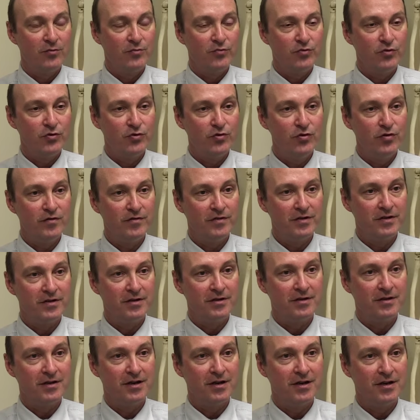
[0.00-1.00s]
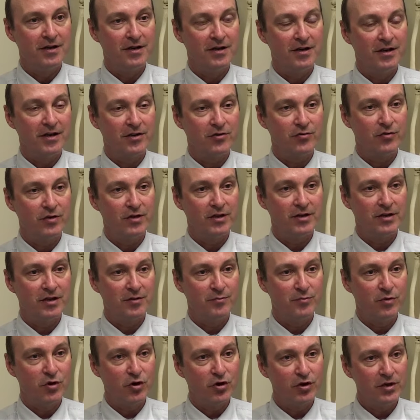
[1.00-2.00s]
proven a
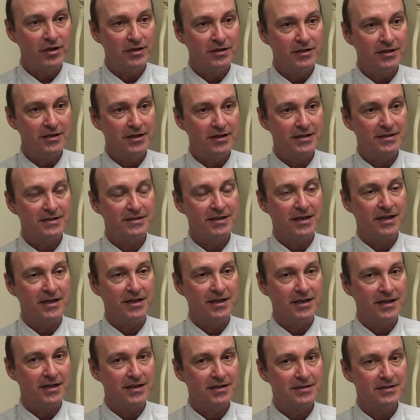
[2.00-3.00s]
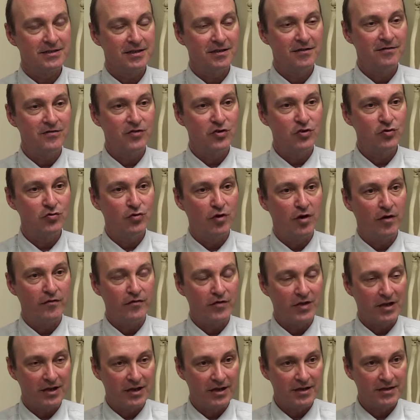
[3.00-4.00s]
critical point here in saying, yes, if you
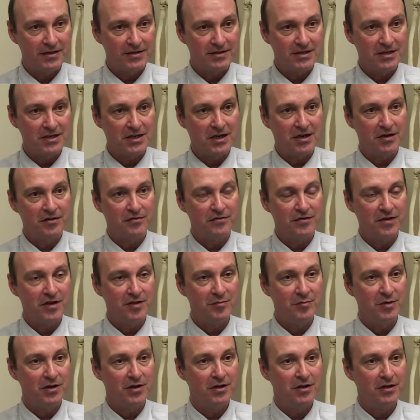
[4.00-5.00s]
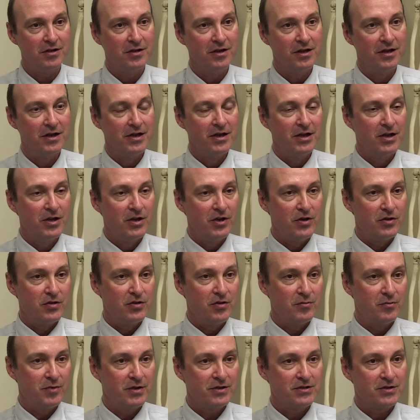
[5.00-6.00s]
ovulate as a young female,
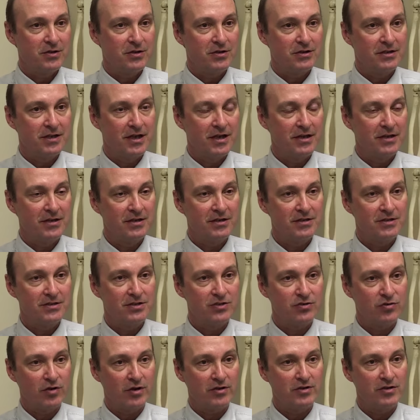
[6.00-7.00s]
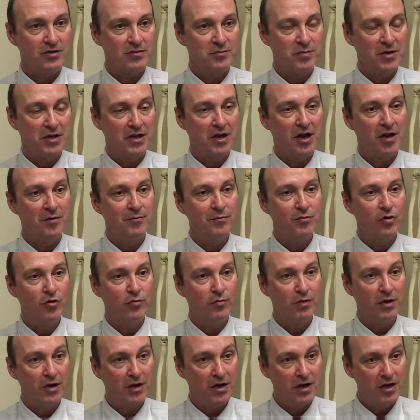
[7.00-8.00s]
your musculotendinous structures become more
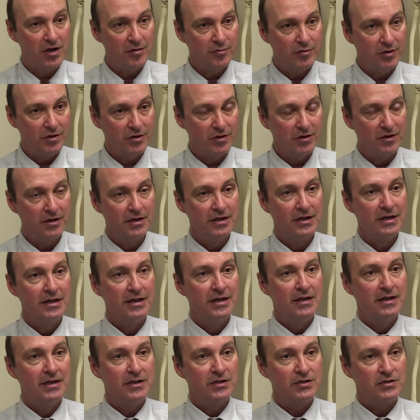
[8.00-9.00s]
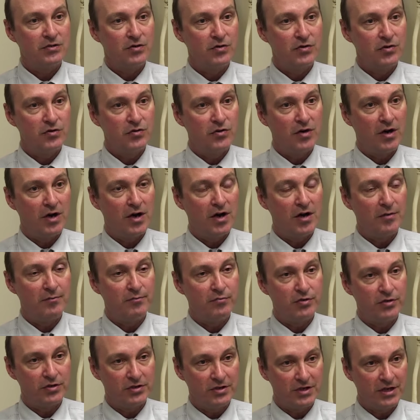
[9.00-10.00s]
pliable, so you are
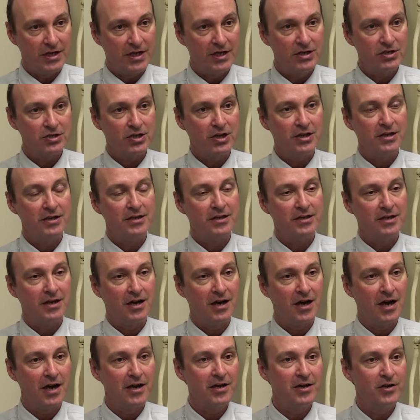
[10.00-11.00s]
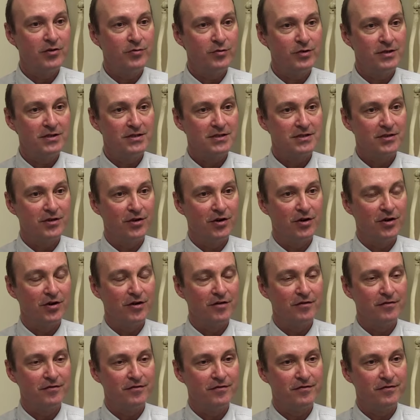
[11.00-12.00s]
potentially at a higher risk
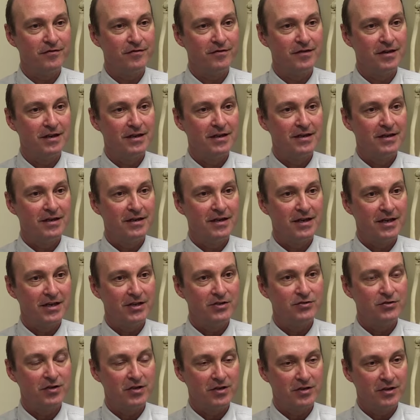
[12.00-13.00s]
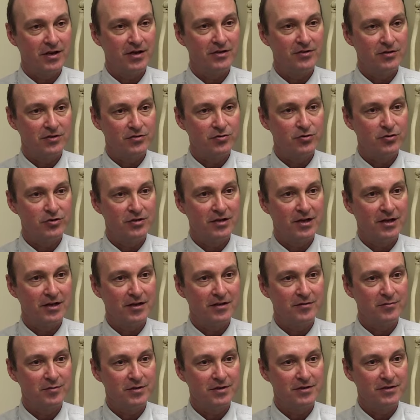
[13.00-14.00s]
of injuring your anterior cruciate
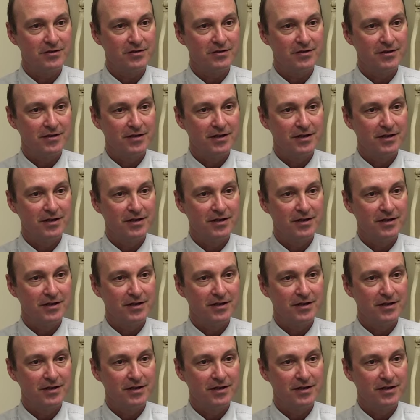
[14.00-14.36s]
ligament.